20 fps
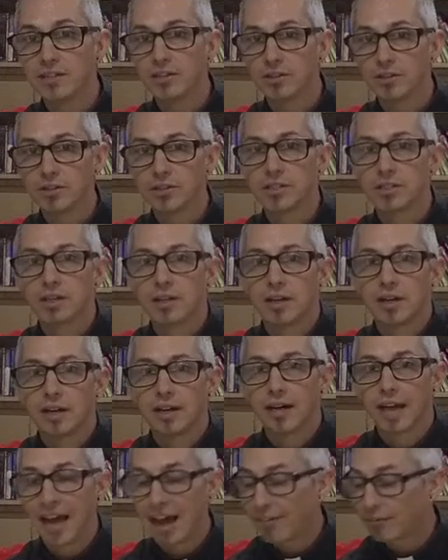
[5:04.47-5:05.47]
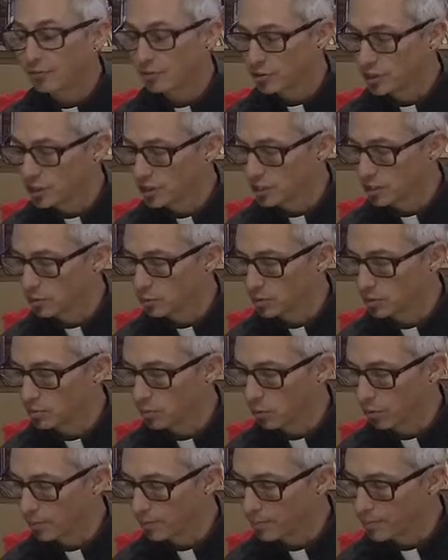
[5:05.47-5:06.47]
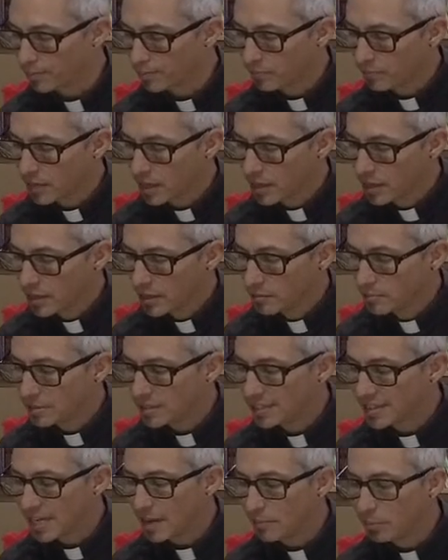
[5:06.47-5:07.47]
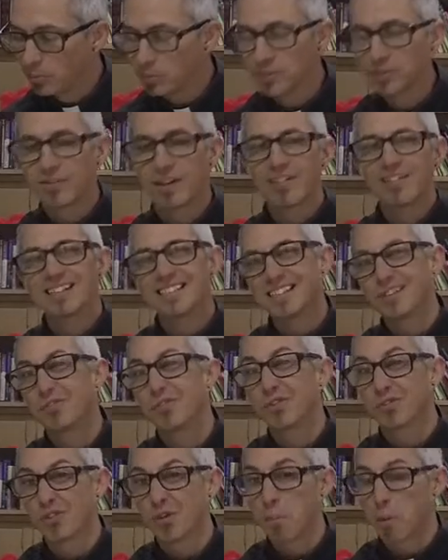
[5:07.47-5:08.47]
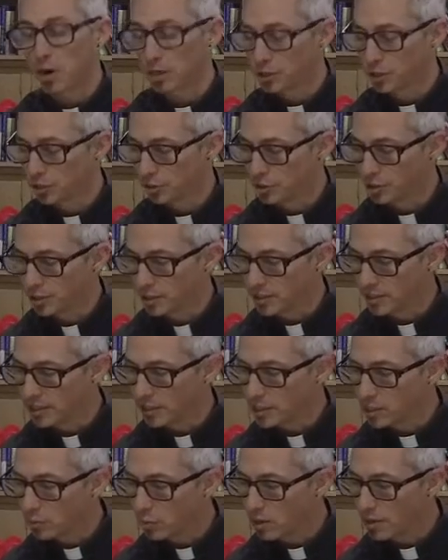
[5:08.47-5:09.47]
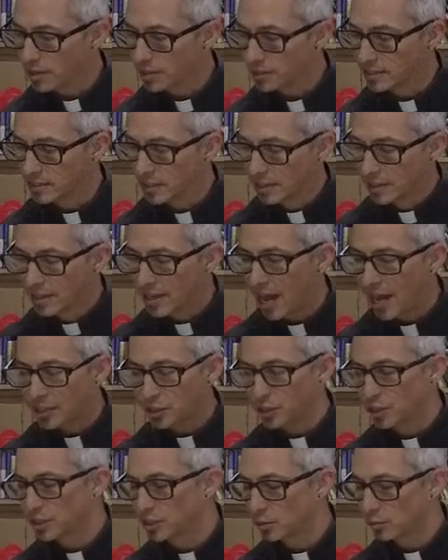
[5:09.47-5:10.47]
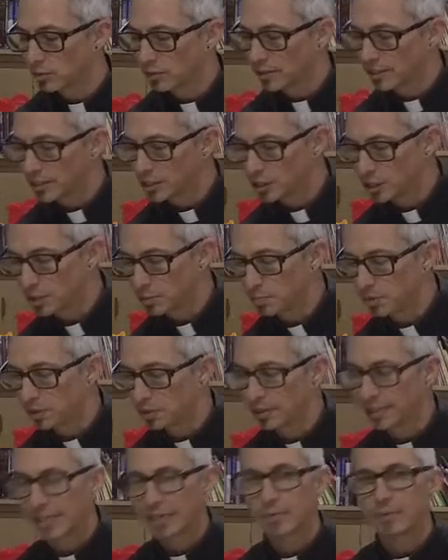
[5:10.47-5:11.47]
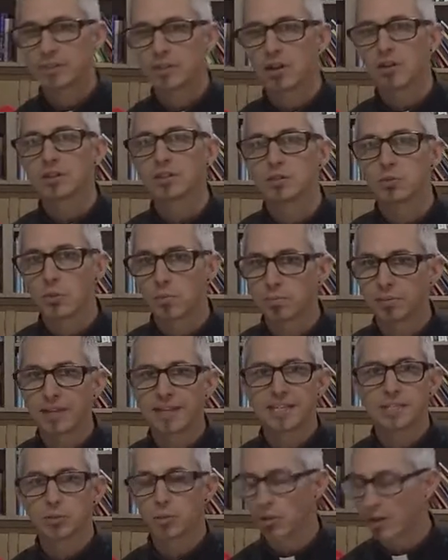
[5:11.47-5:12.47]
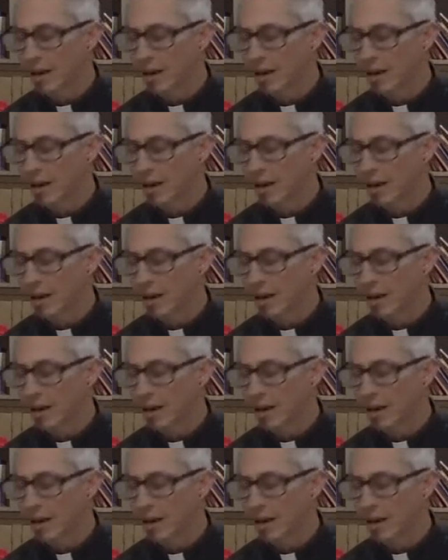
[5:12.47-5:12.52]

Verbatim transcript: years uh, after Jesus was born. But the temple was very different from our churches. This was not just a religious building, it was also a place